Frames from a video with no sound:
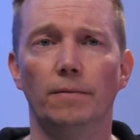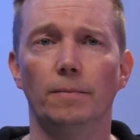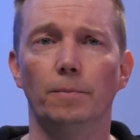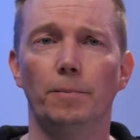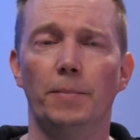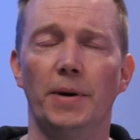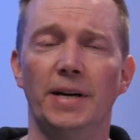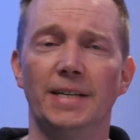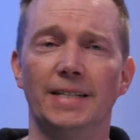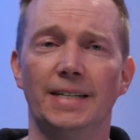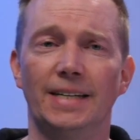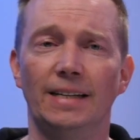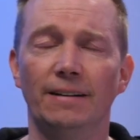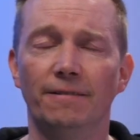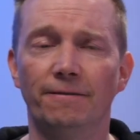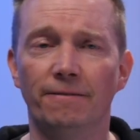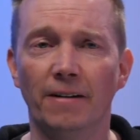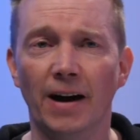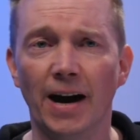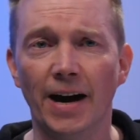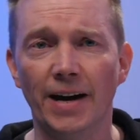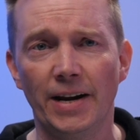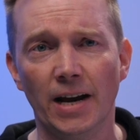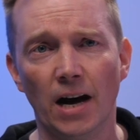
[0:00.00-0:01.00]
basically
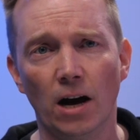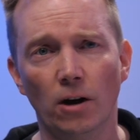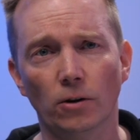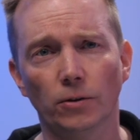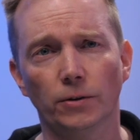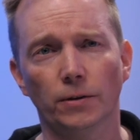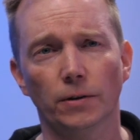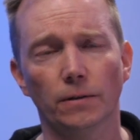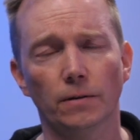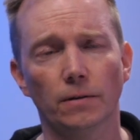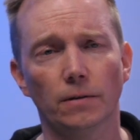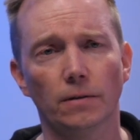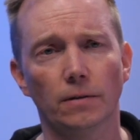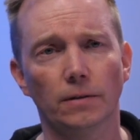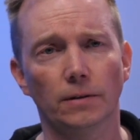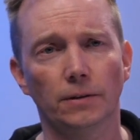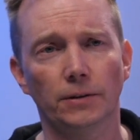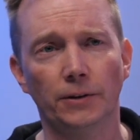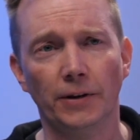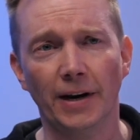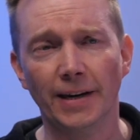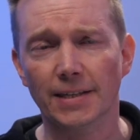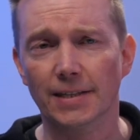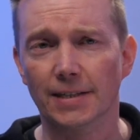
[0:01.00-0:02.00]
find out
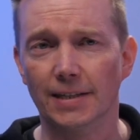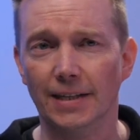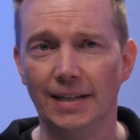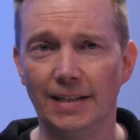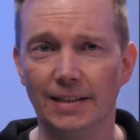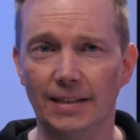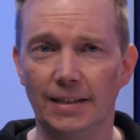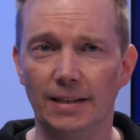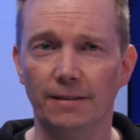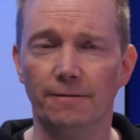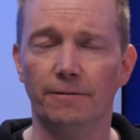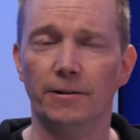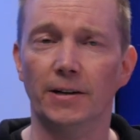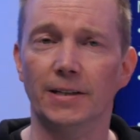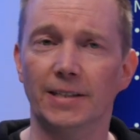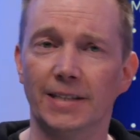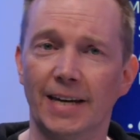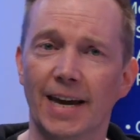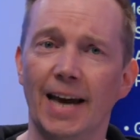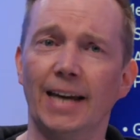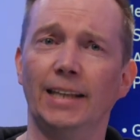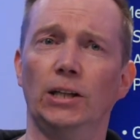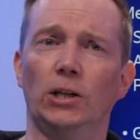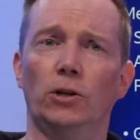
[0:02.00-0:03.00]
threats in different
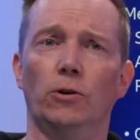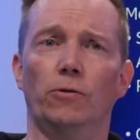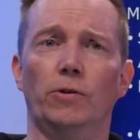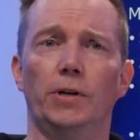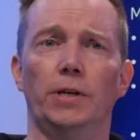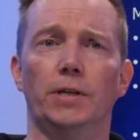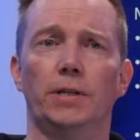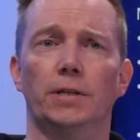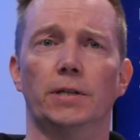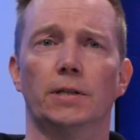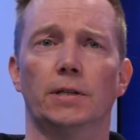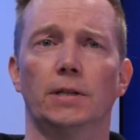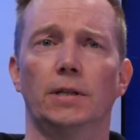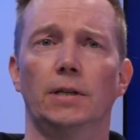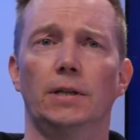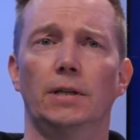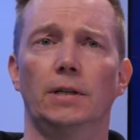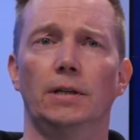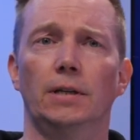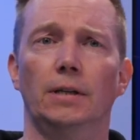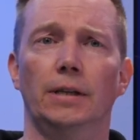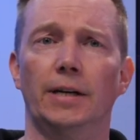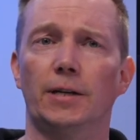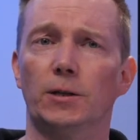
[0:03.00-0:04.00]
categories,
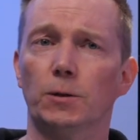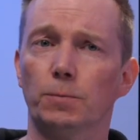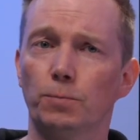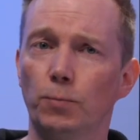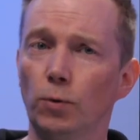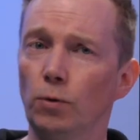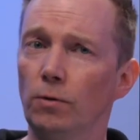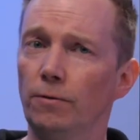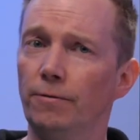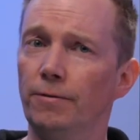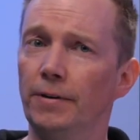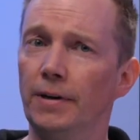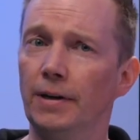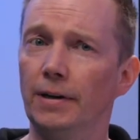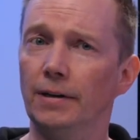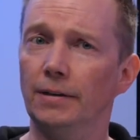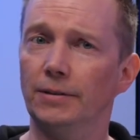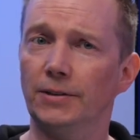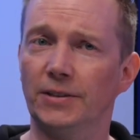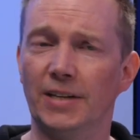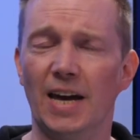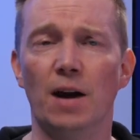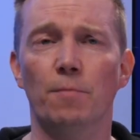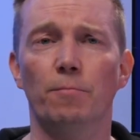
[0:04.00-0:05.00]
like spoofing,
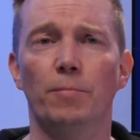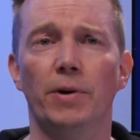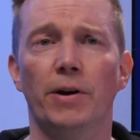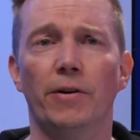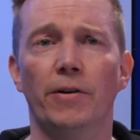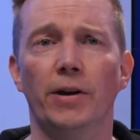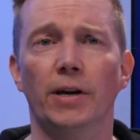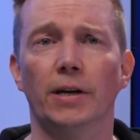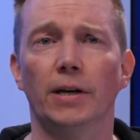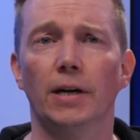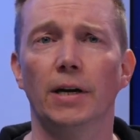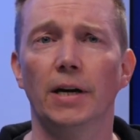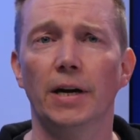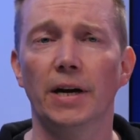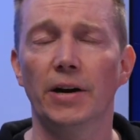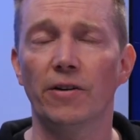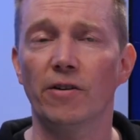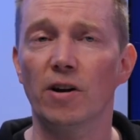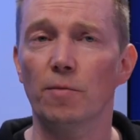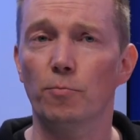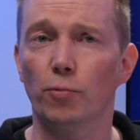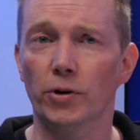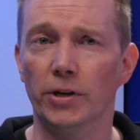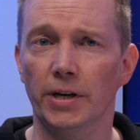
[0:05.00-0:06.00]
tampering,
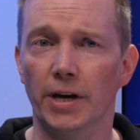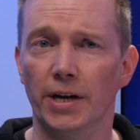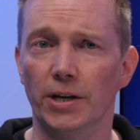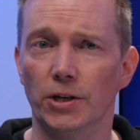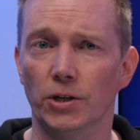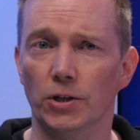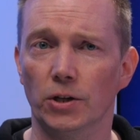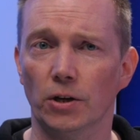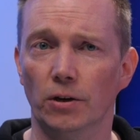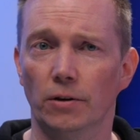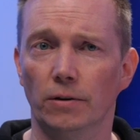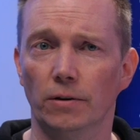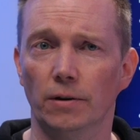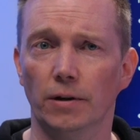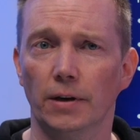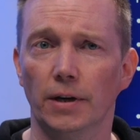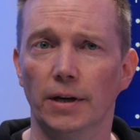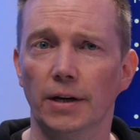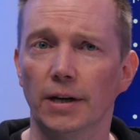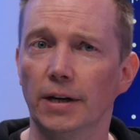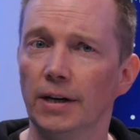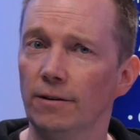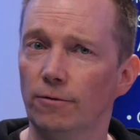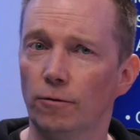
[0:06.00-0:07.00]
repudiation,
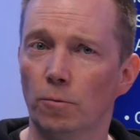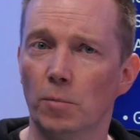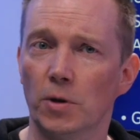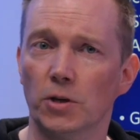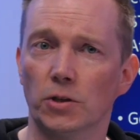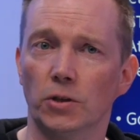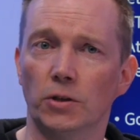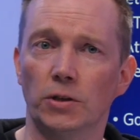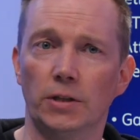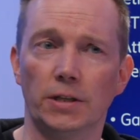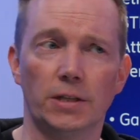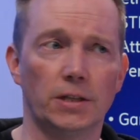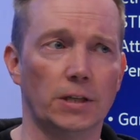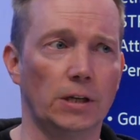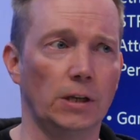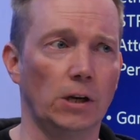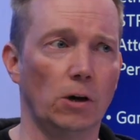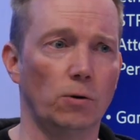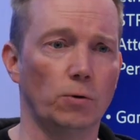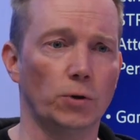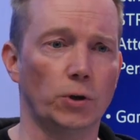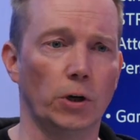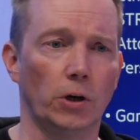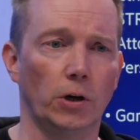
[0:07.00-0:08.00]
information
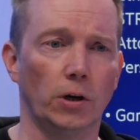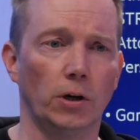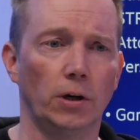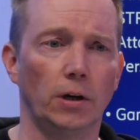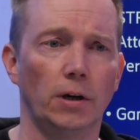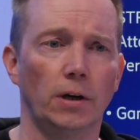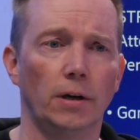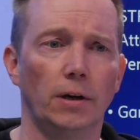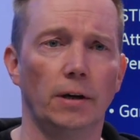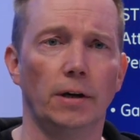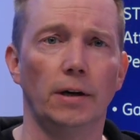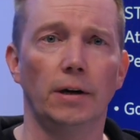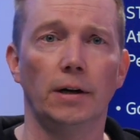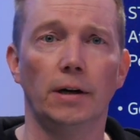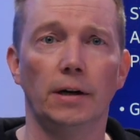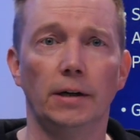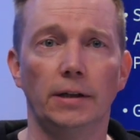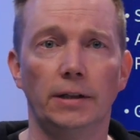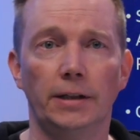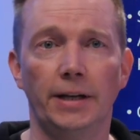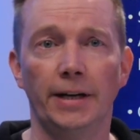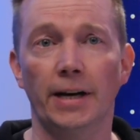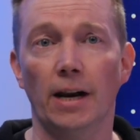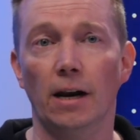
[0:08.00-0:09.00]
disclosure,
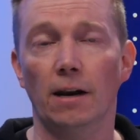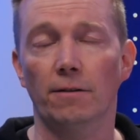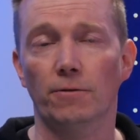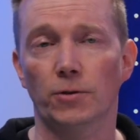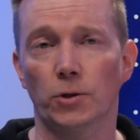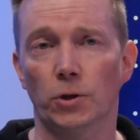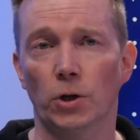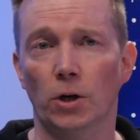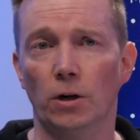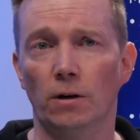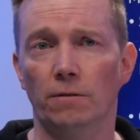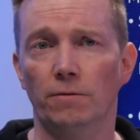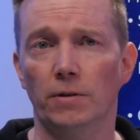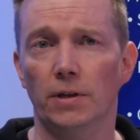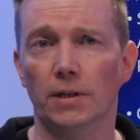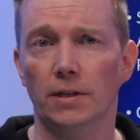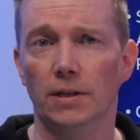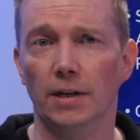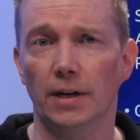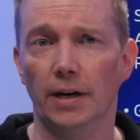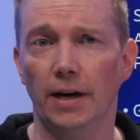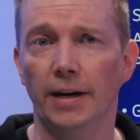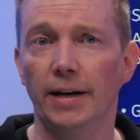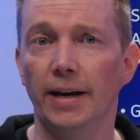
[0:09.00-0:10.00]
denial of service,
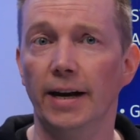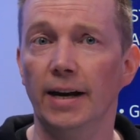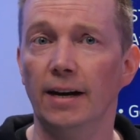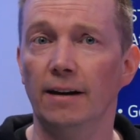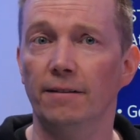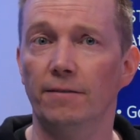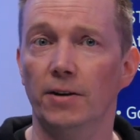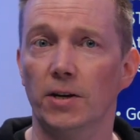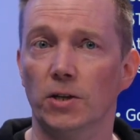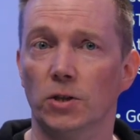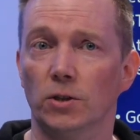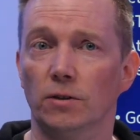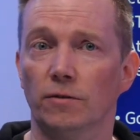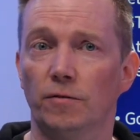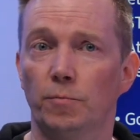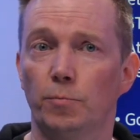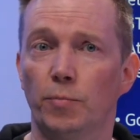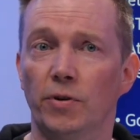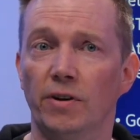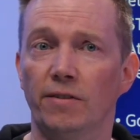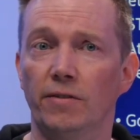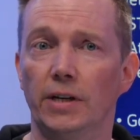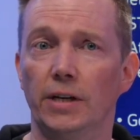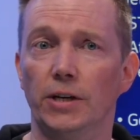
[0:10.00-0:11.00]
and elevation of
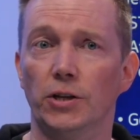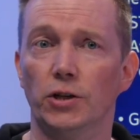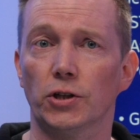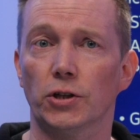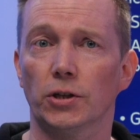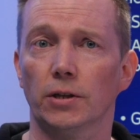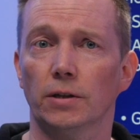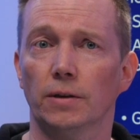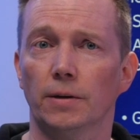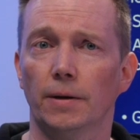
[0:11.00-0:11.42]
privilege.